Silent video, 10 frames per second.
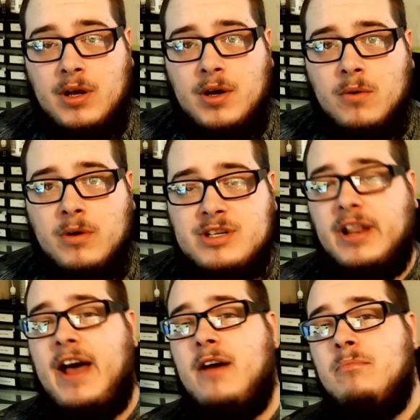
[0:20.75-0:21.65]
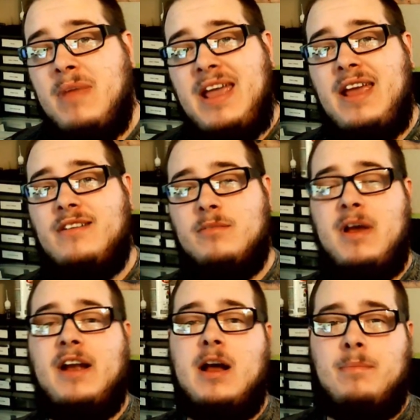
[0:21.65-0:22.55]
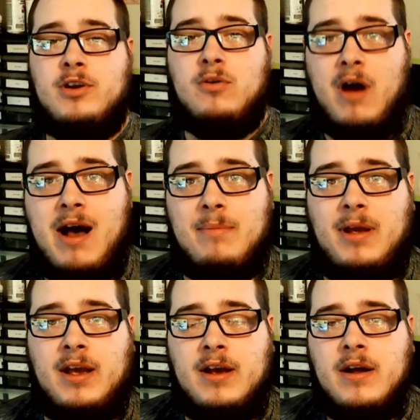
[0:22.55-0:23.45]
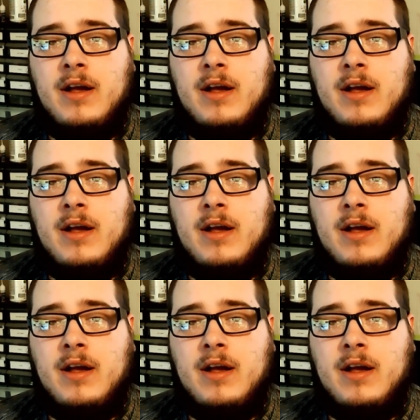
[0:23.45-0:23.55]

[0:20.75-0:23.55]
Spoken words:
which allowed me to pick up a new hobby.